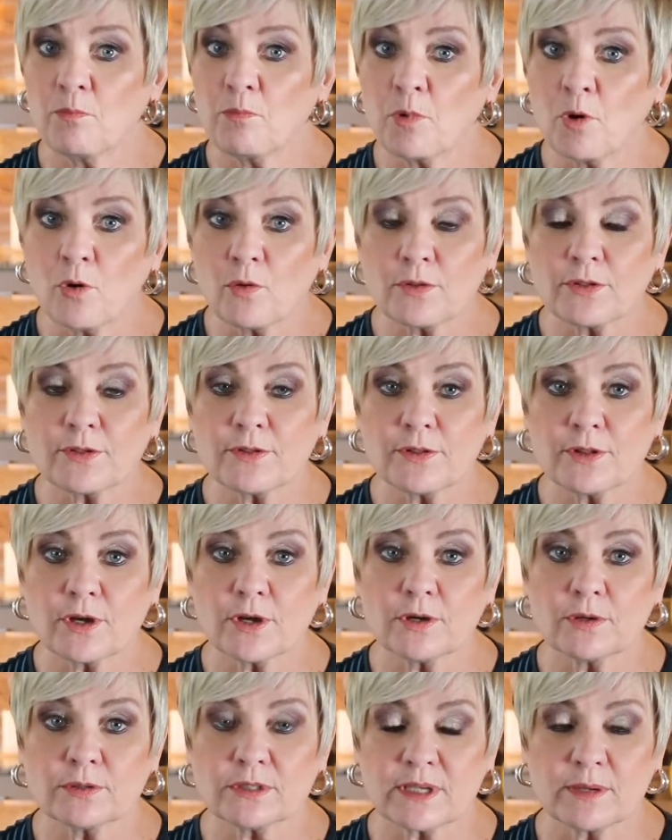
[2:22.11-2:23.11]
Both of
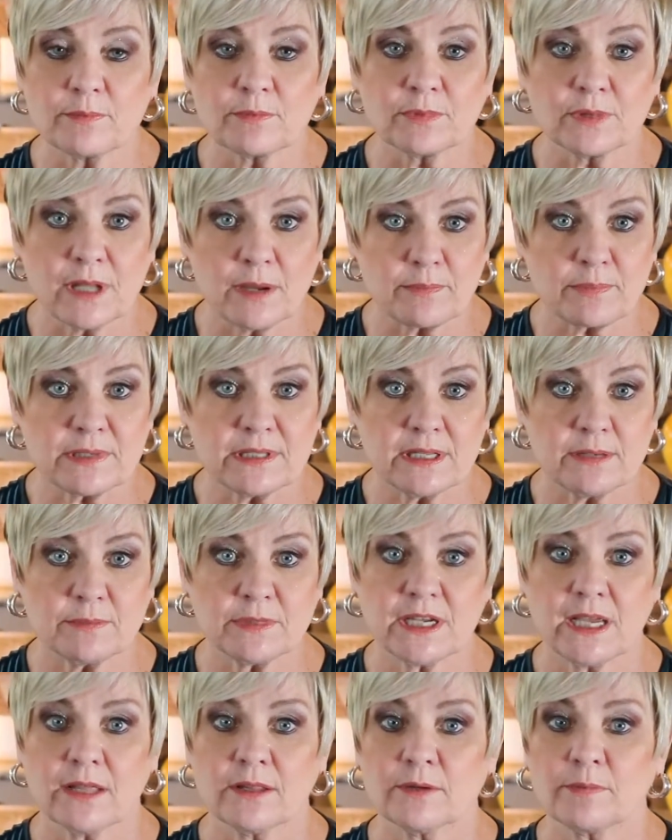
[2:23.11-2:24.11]
those, I'm lumping them
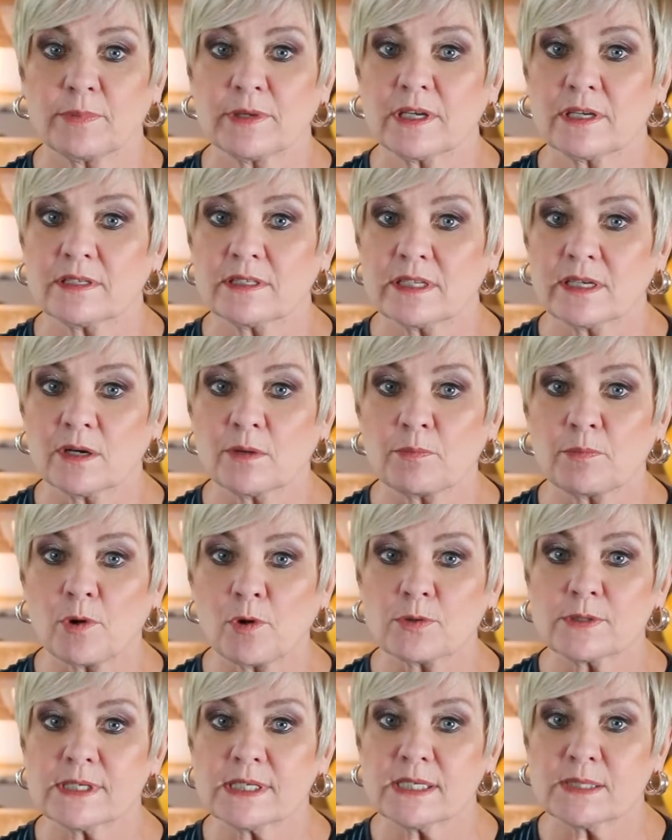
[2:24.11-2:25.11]
together because they're
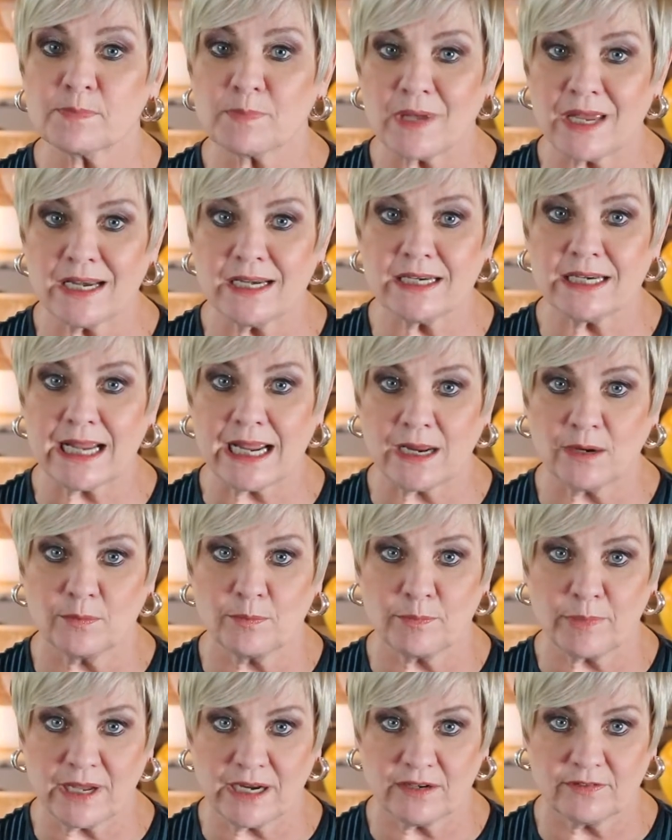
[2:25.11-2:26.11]
both spend
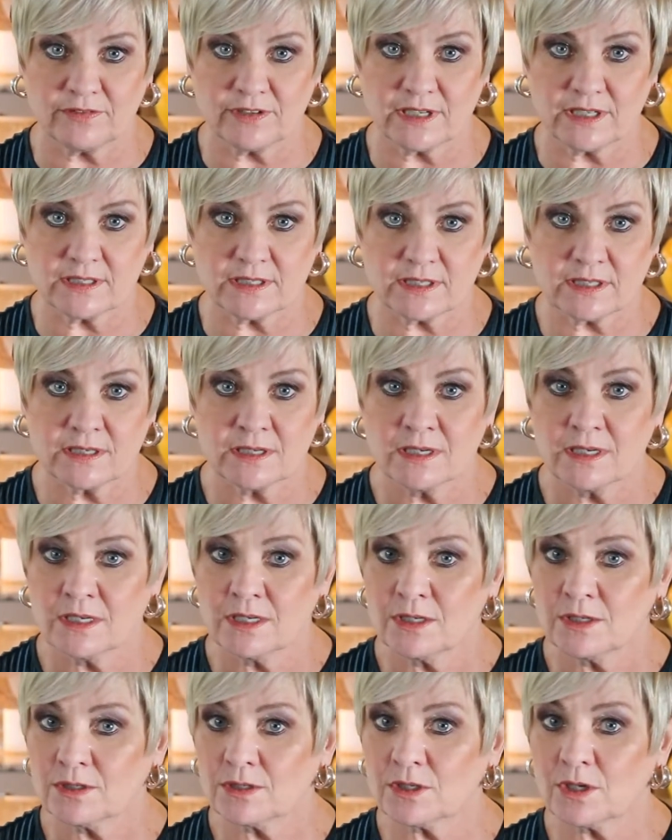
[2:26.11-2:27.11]
down benefits.
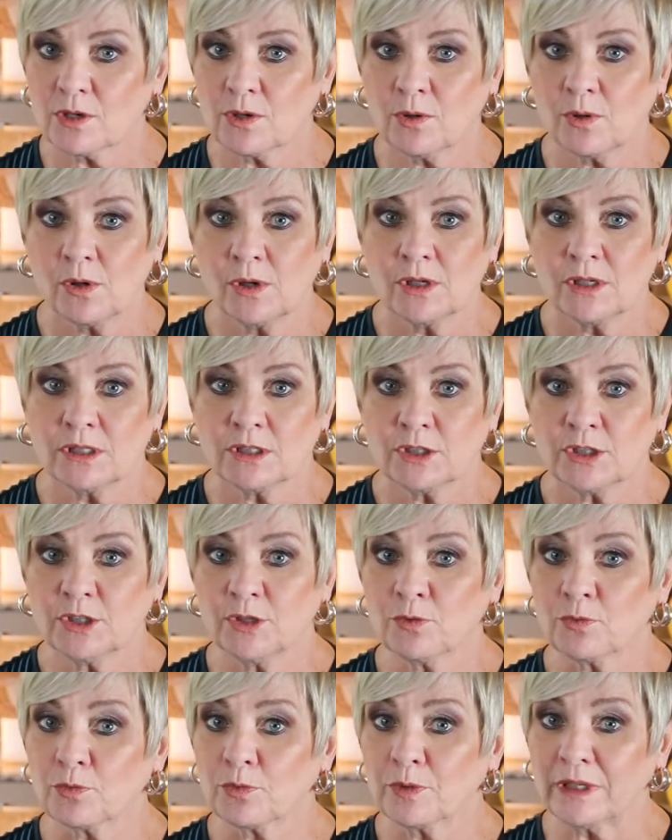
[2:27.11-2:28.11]
So
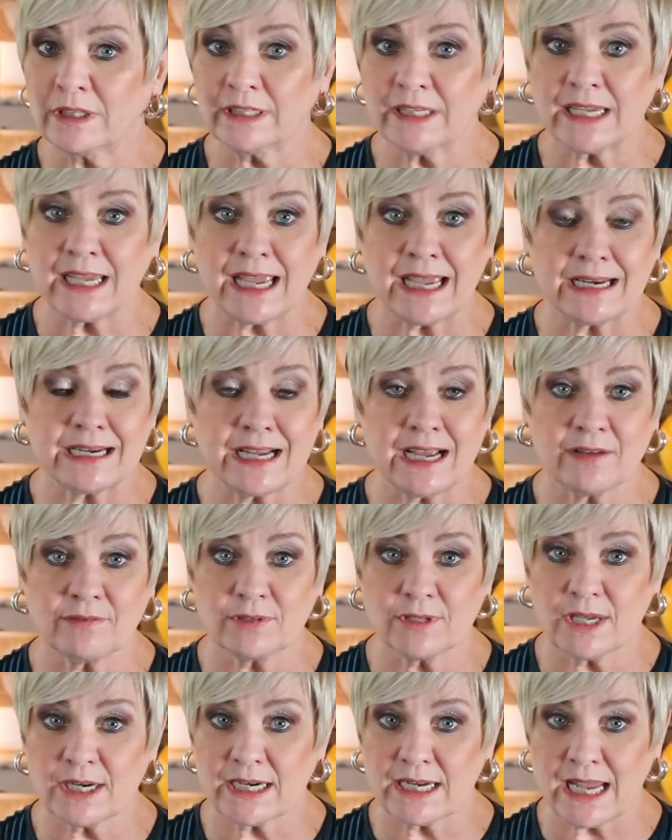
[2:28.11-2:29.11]
you really can't have a
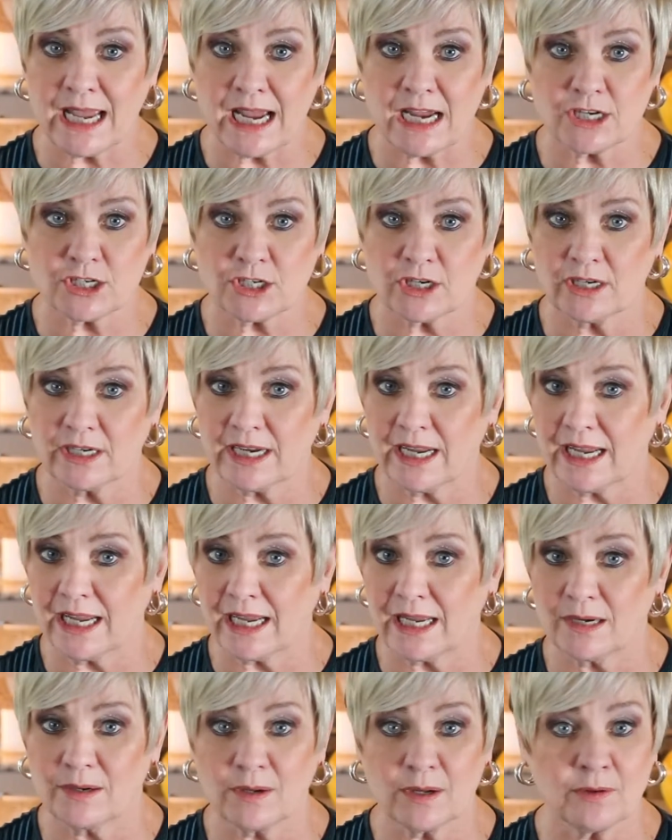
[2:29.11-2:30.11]
lot of cash on
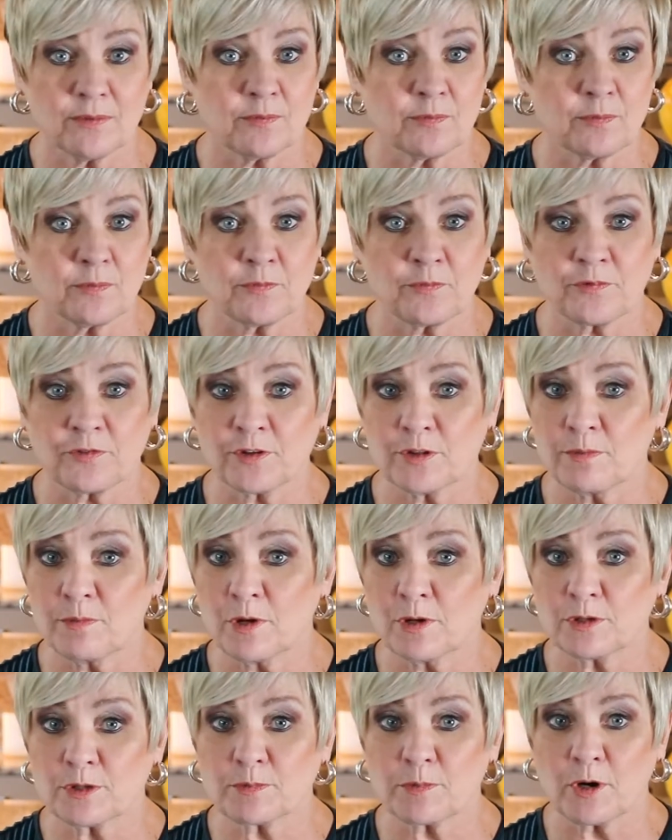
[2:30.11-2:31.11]
hand. For the
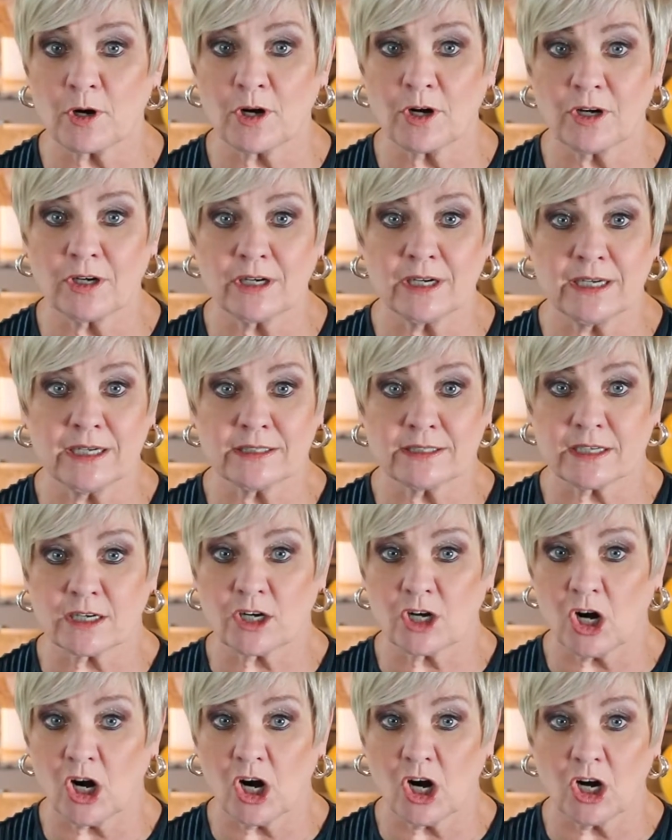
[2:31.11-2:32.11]
most part, it's a
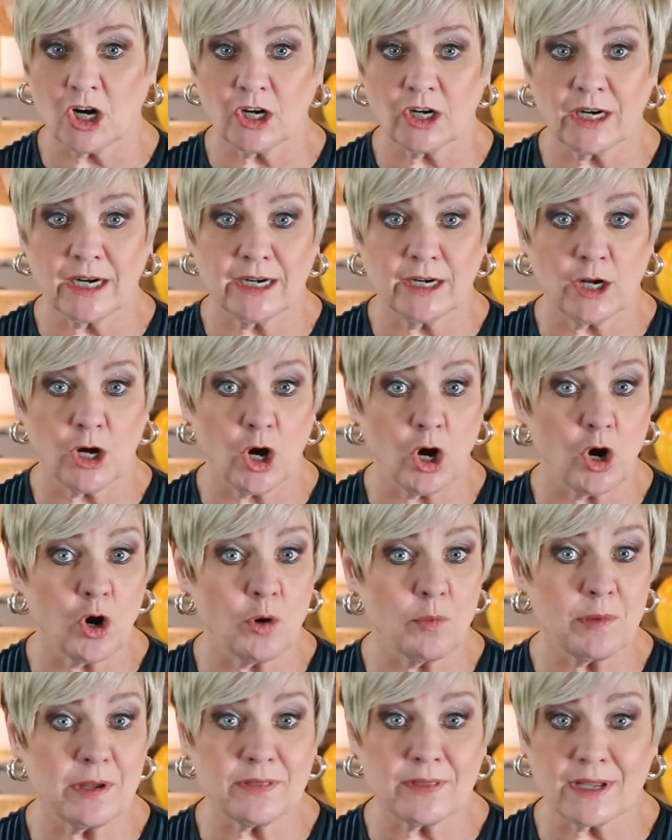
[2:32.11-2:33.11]
car and a
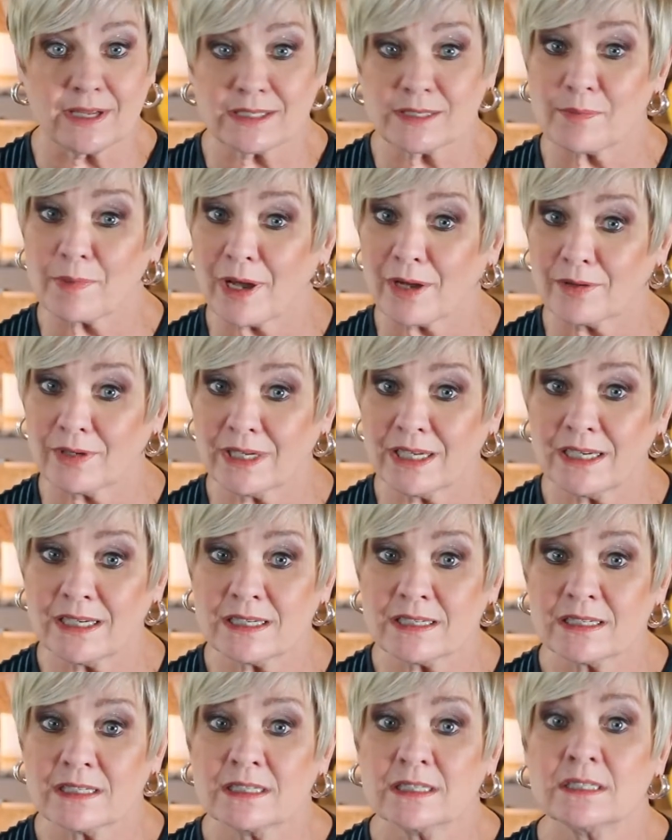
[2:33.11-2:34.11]
home, and that's about it.